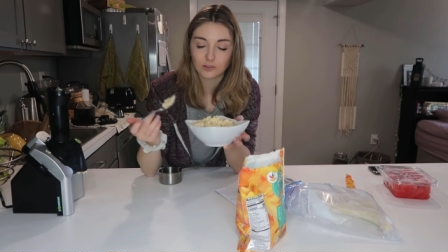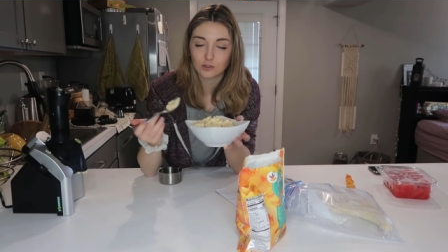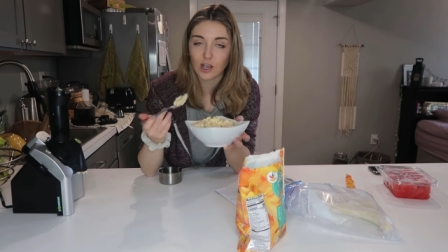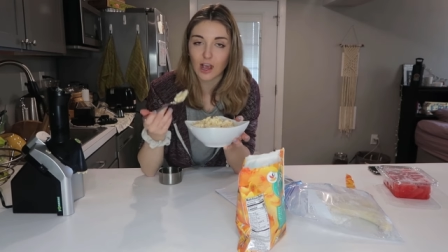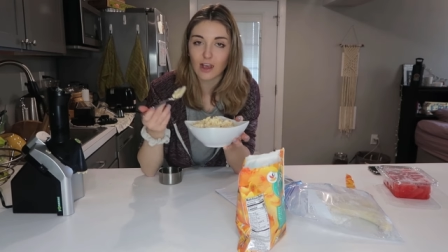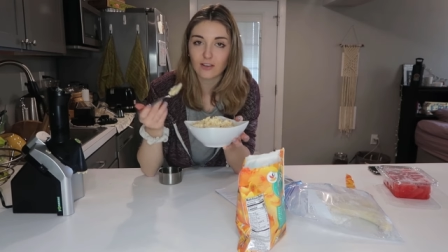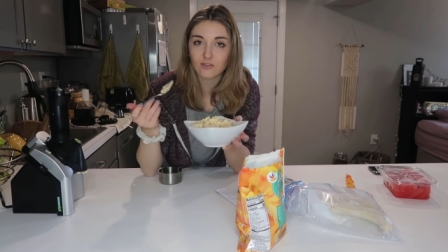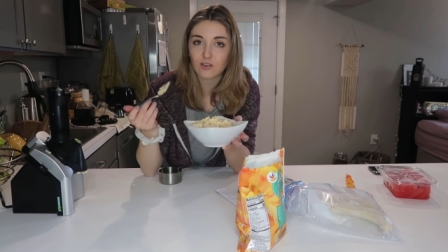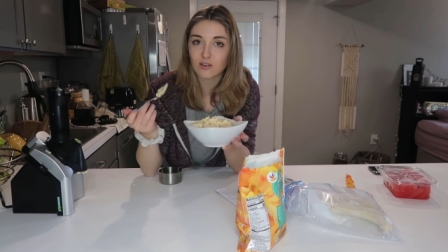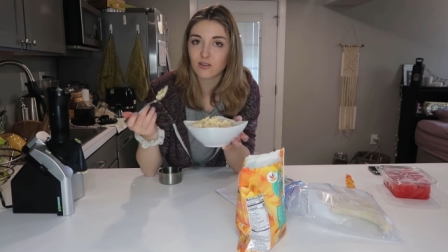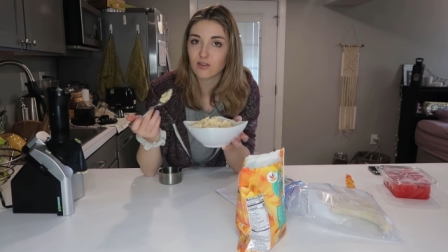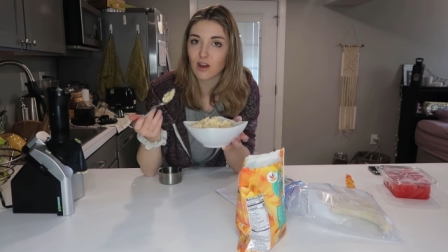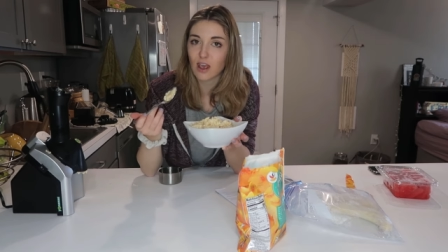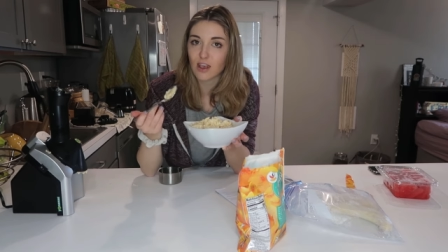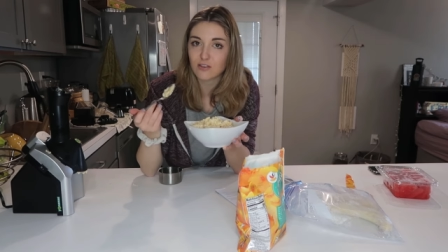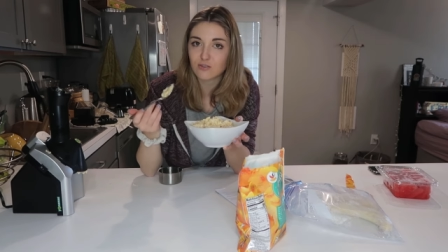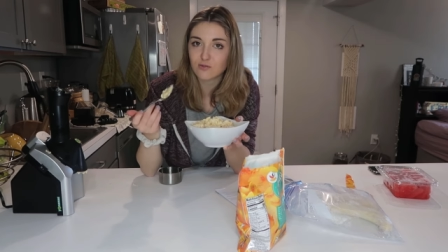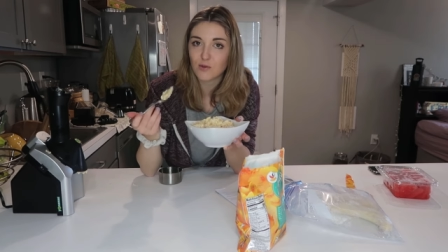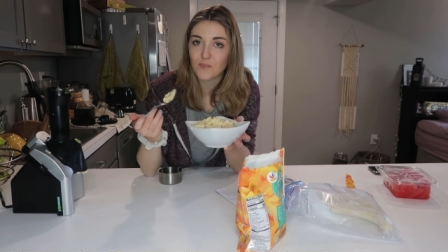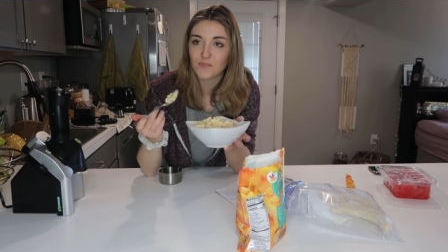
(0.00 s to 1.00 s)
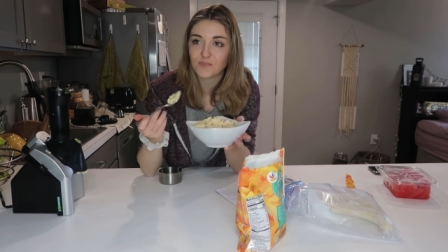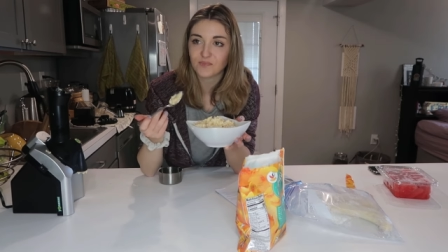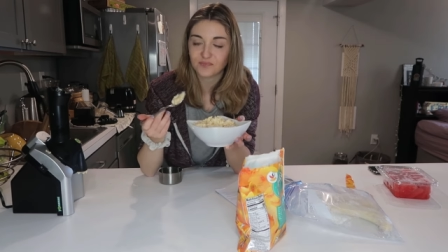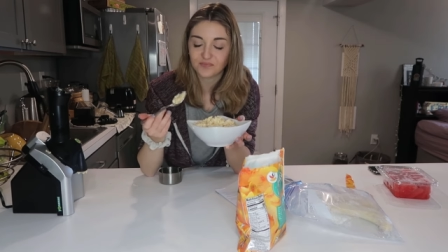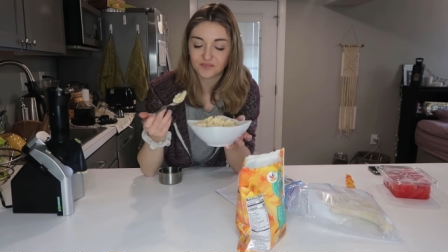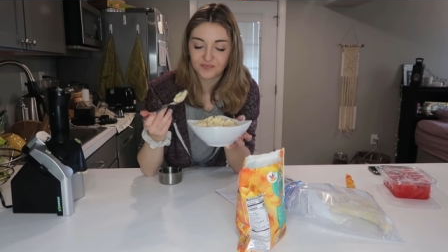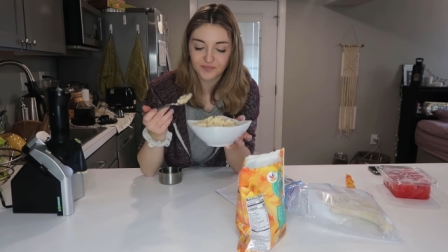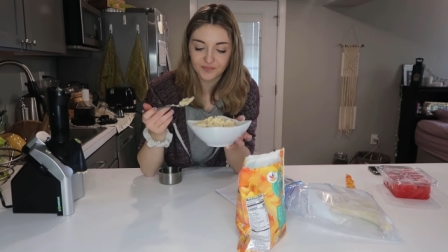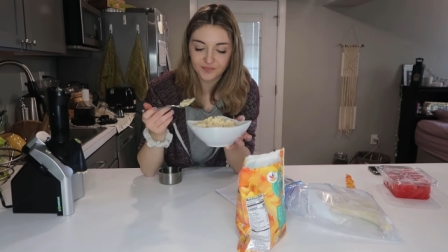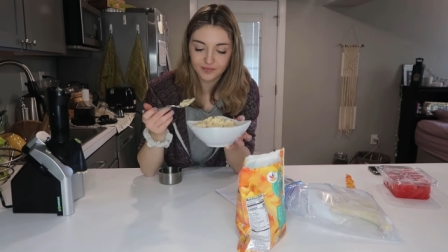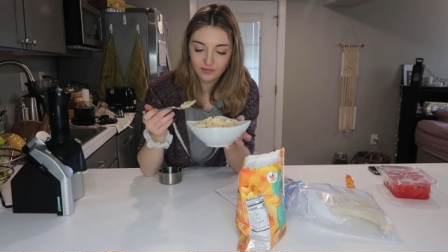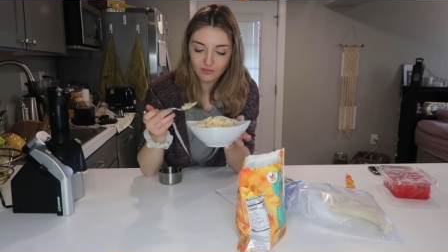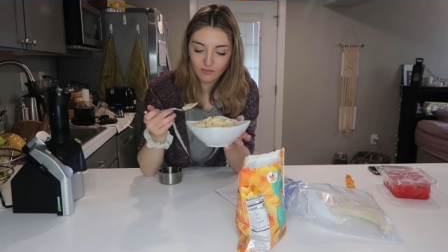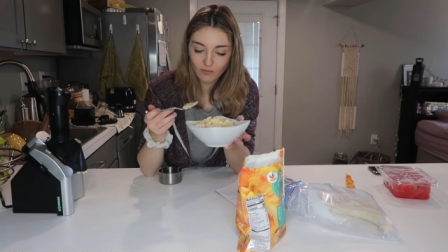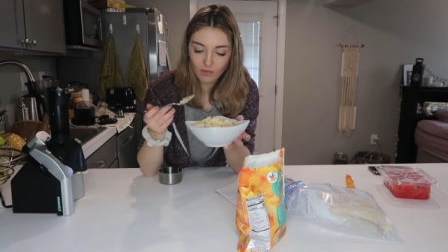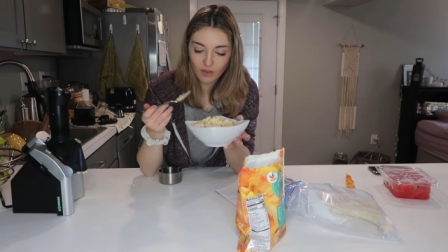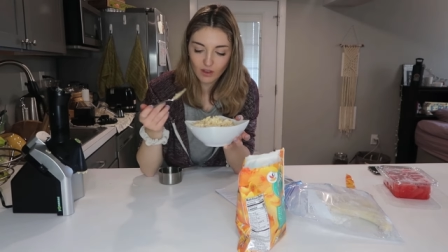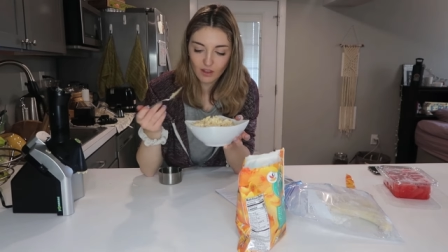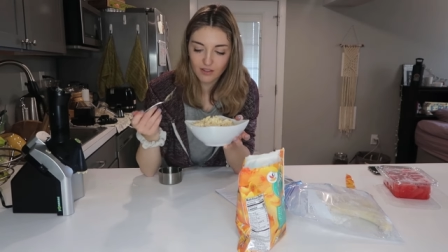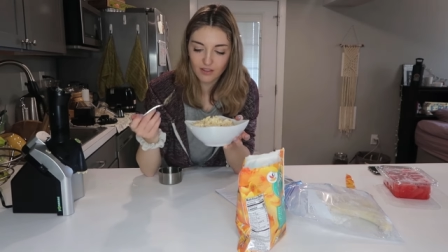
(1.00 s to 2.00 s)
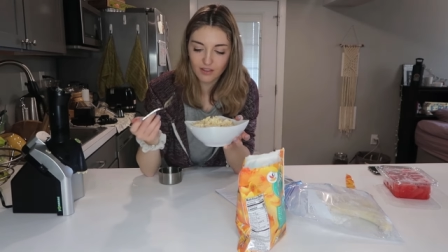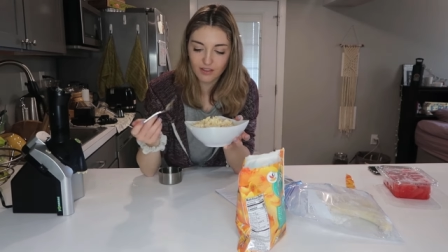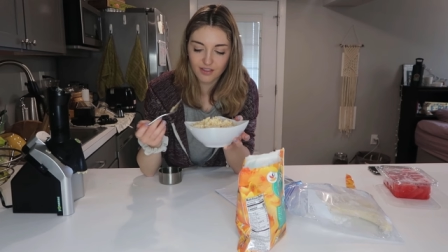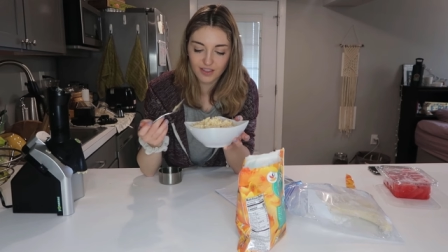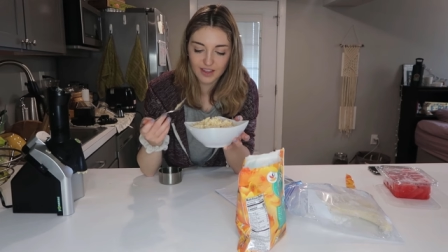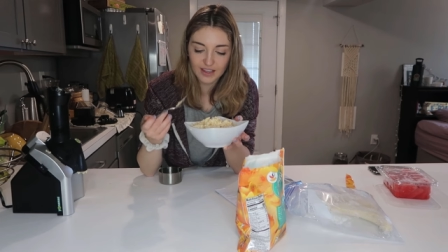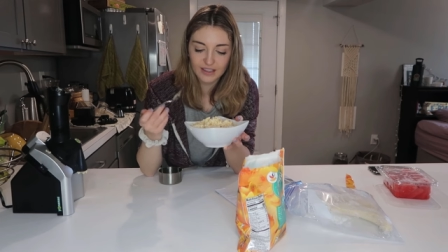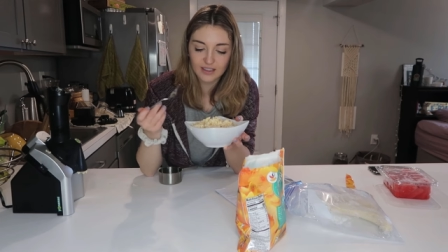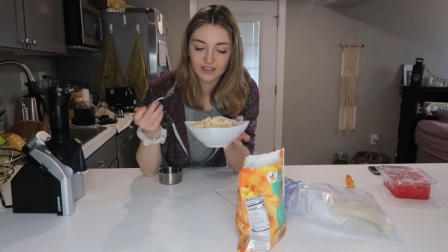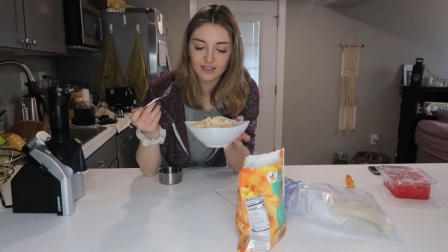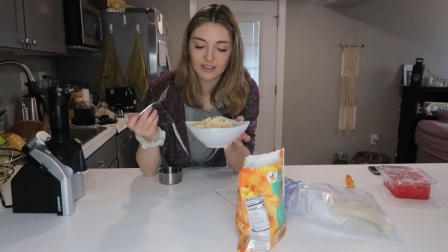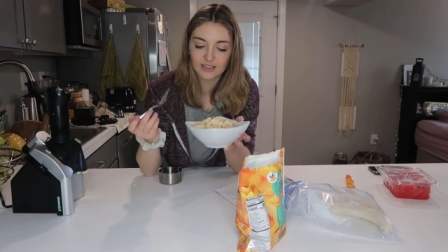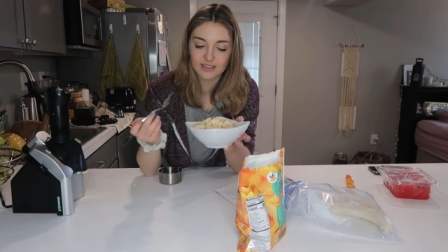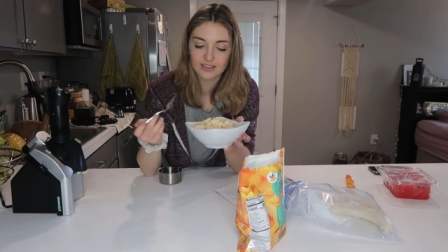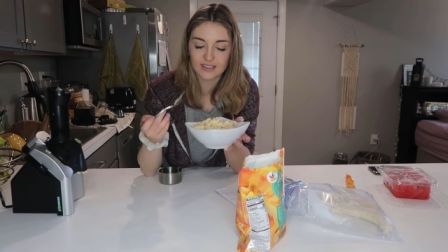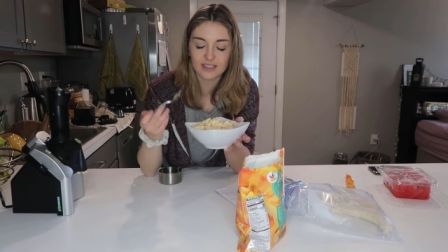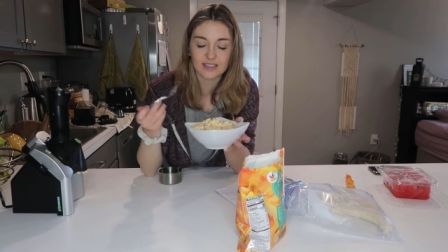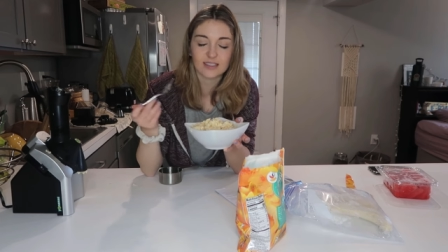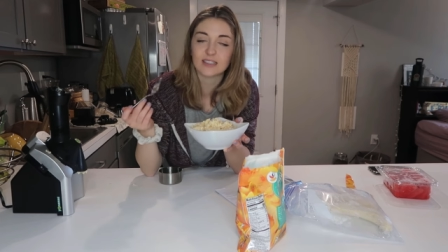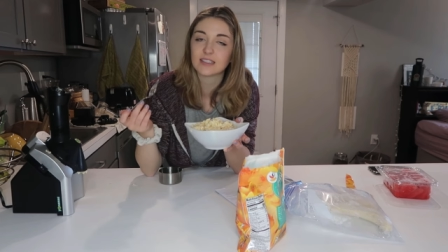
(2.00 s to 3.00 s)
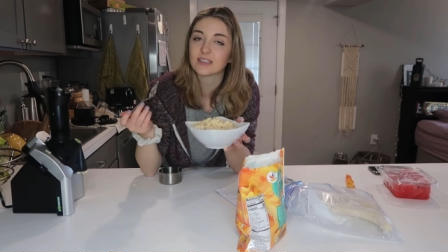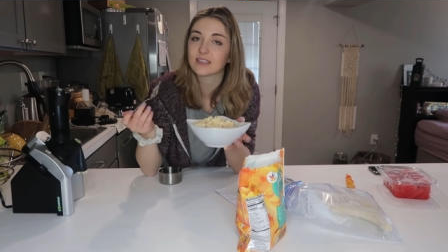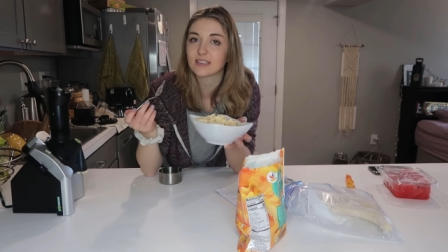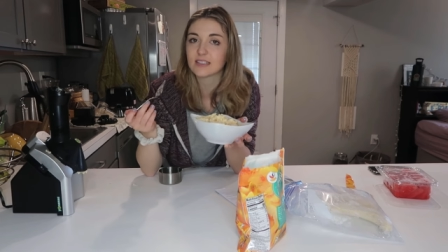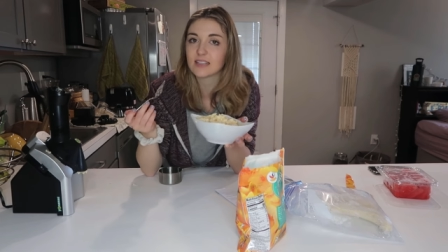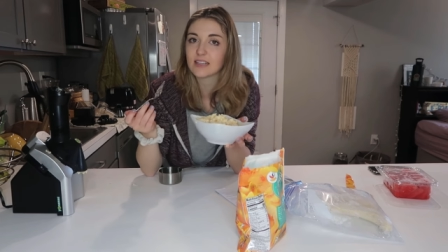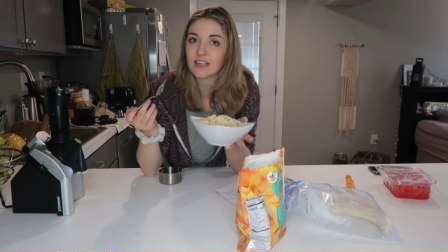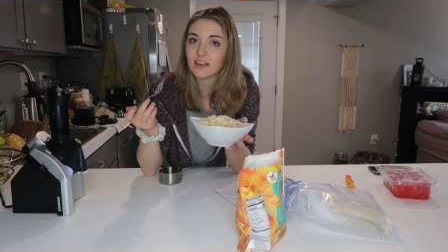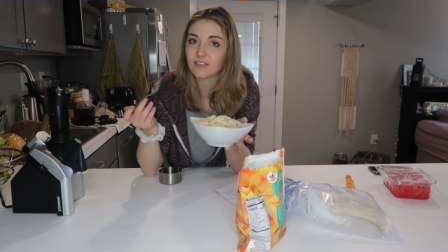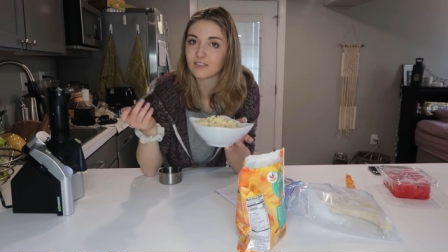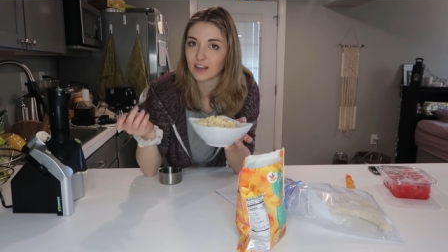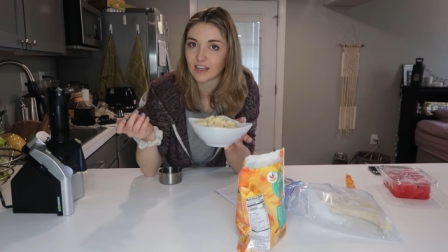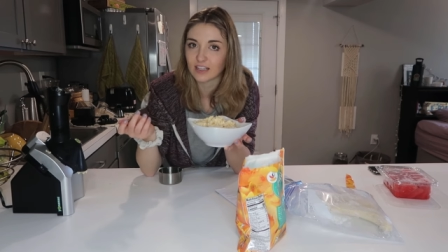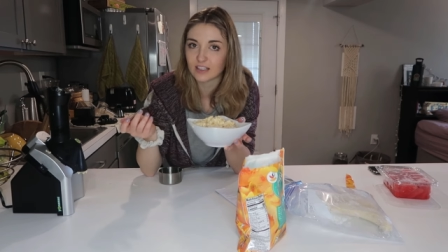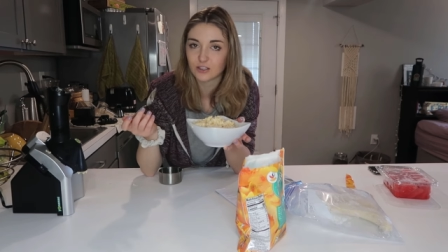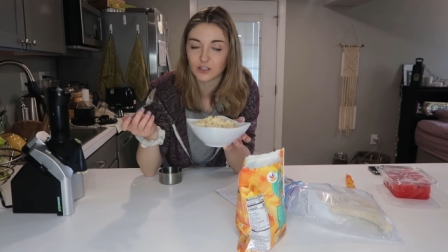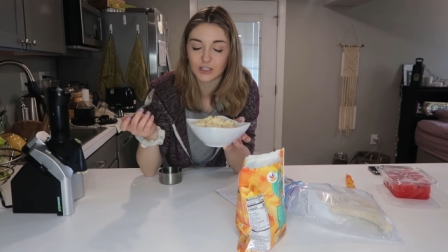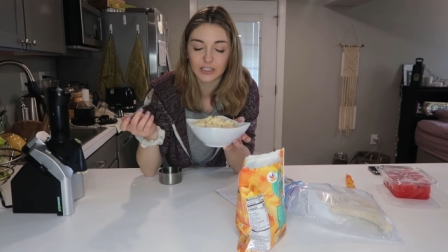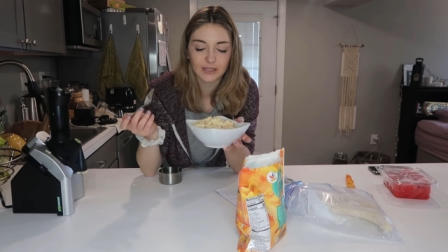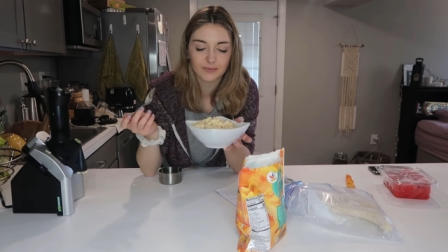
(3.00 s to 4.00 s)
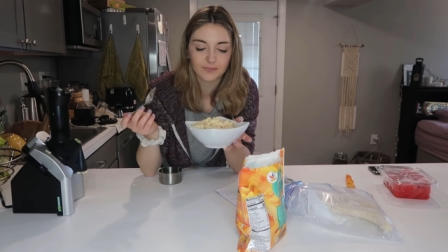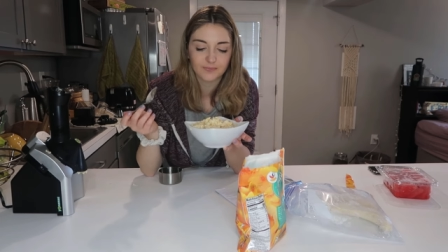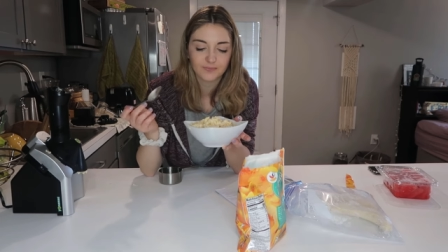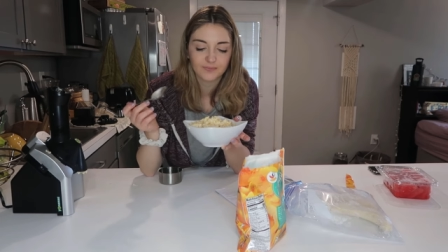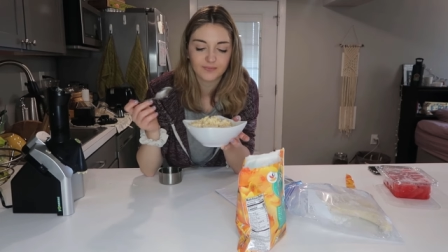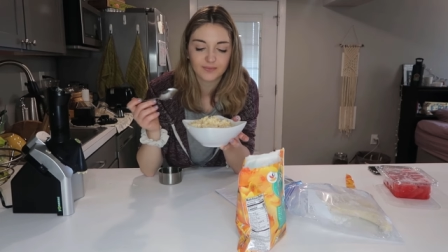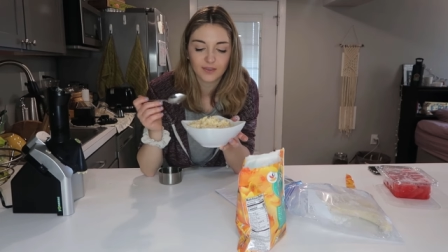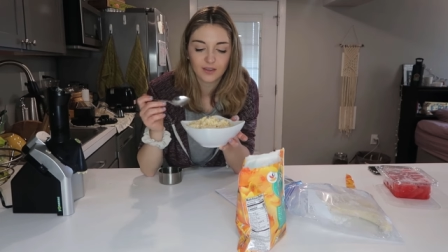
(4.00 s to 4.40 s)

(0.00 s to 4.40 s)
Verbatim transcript: because it has that nice thick consistency of ice cream